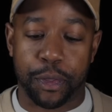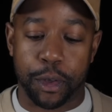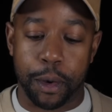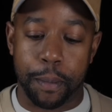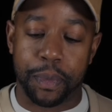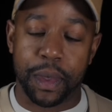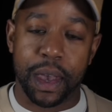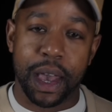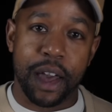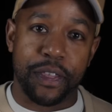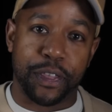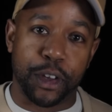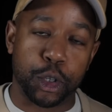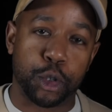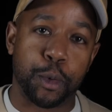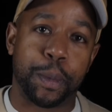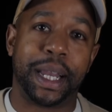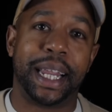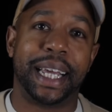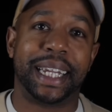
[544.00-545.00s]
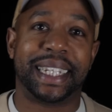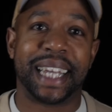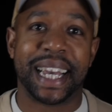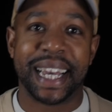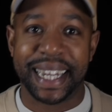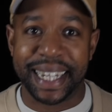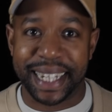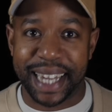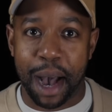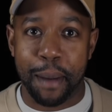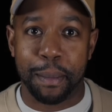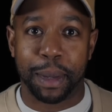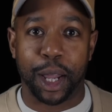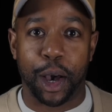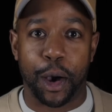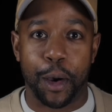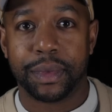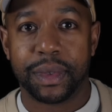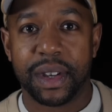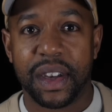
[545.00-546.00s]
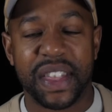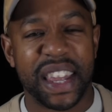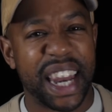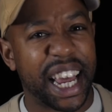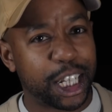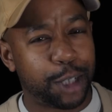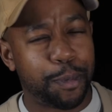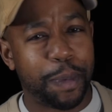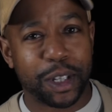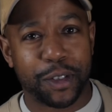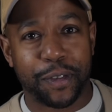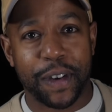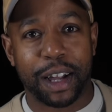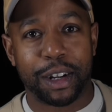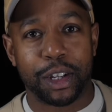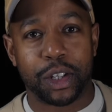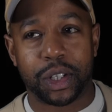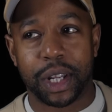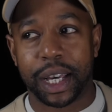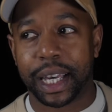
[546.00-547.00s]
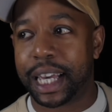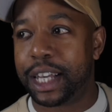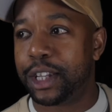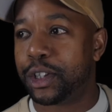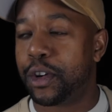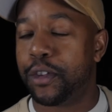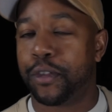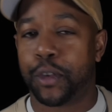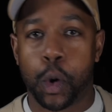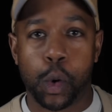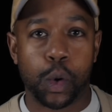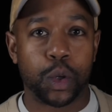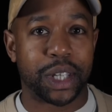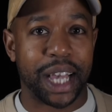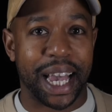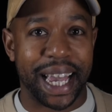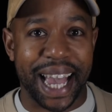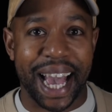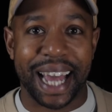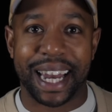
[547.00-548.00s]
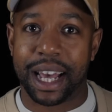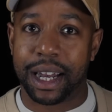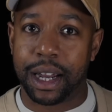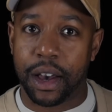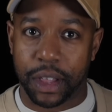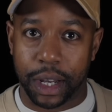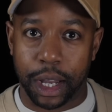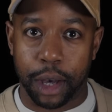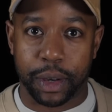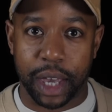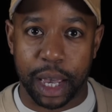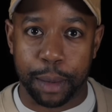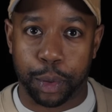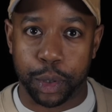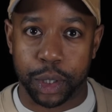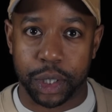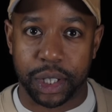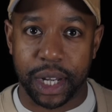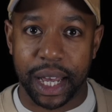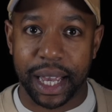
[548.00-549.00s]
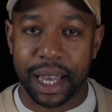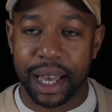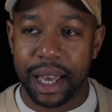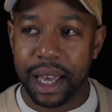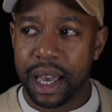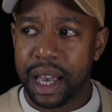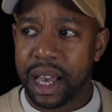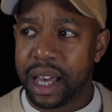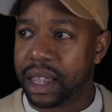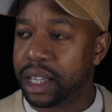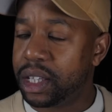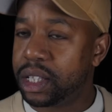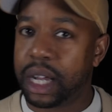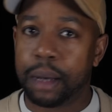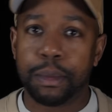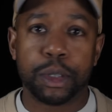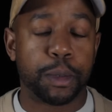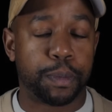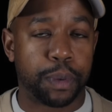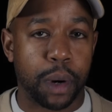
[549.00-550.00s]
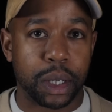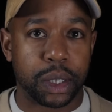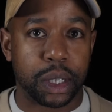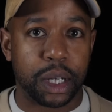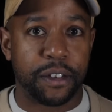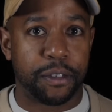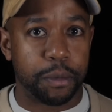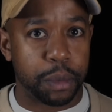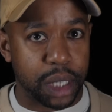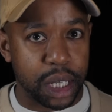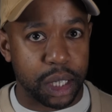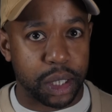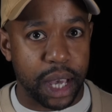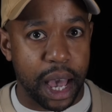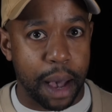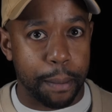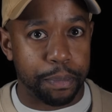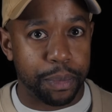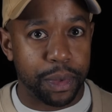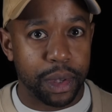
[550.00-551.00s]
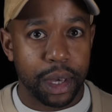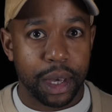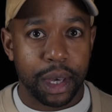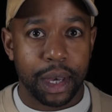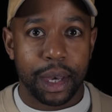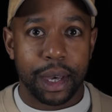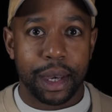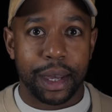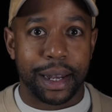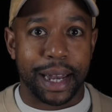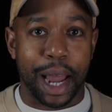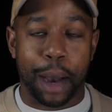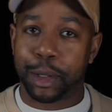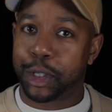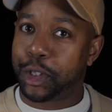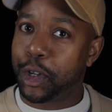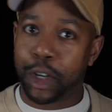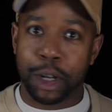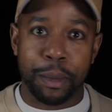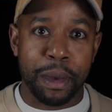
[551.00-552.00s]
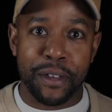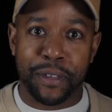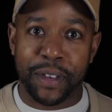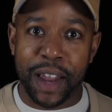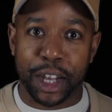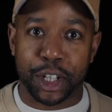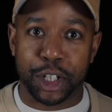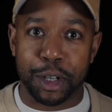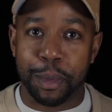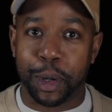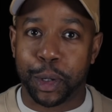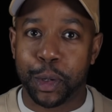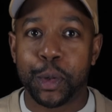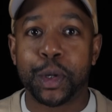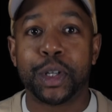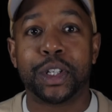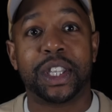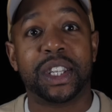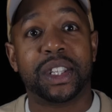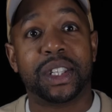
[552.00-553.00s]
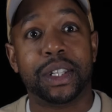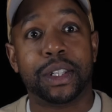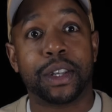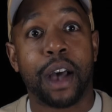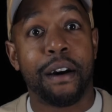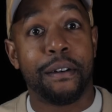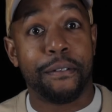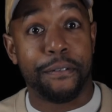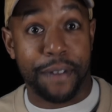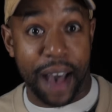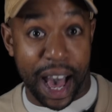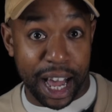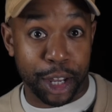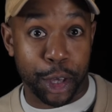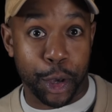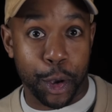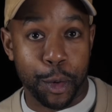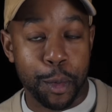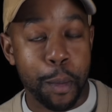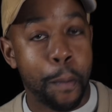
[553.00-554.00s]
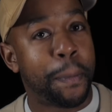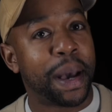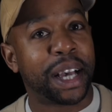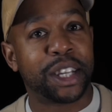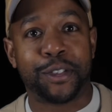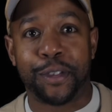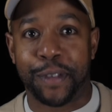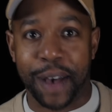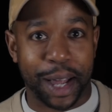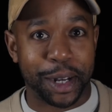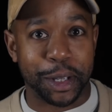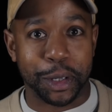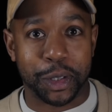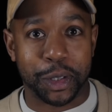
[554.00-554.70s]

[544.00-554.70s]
them, those will be linked down below. The next best value stick is, of course, again, another low kick point stick, this time surprisingly from CCM. Now, it's not going to be a flagship model because this is value, best value